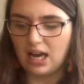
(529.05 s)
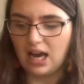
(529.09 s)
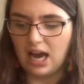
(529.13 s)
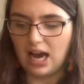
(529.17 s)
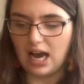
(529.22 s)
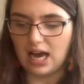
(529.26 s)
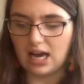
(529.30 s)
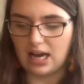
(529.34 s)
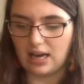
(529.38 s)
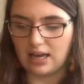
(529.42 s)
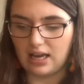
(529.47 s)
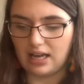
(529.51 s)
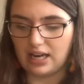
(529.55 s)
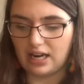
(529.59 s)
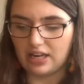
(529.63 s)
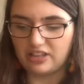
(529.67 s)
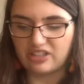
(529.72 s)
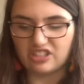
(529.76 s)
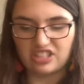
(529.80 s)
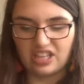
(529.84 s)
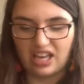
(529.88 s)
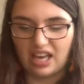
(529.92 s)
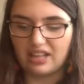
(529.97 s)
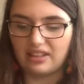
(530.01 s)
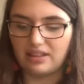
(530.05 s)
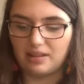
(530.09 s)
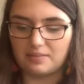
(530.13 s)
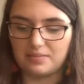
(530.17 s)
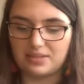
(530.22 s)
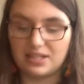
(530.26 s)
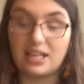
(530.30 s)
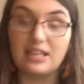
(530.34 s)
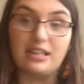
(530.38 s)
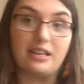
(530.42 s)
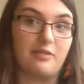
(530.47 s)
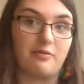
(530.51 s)
and I just had them
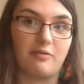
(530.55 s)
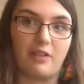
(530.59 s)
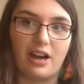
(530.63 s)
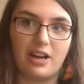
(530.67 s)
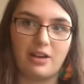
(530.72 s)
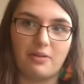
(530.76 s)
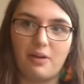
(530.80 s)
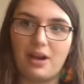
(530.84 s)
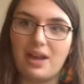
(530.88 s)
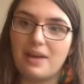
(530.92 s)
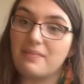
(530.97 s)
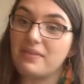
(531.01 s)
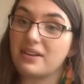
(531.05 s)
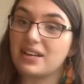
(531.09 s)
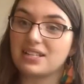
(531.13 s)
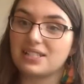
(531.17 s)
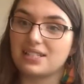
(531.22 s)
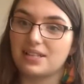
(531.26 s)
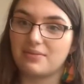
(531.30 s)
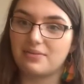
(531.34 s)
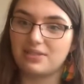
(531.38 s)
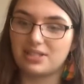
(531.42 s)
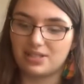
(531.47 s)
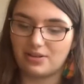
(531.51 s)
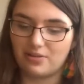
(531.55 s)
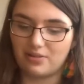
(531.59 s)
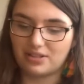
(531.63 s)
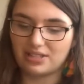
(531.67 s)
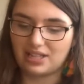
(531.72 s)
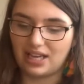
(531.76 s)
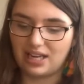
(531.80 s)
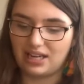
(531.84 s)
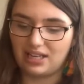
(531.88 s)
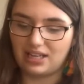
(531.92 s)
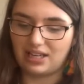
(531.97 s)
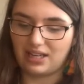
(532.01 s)
send it right away because I was so
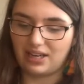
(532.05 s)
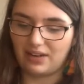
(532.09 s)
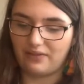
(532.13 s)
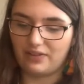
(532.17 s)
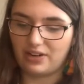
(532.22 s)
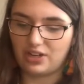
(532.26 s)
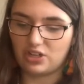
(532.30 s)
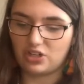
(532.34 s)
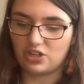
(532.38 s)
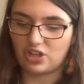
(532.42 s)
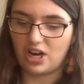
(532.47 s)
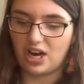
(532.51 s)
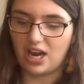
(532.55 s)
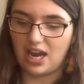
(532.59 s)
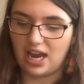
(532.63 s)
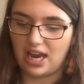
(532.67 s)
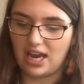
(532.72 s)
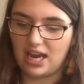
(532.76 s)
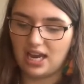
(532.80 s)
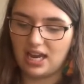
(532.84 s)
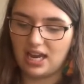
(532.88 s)
excited to give it a try.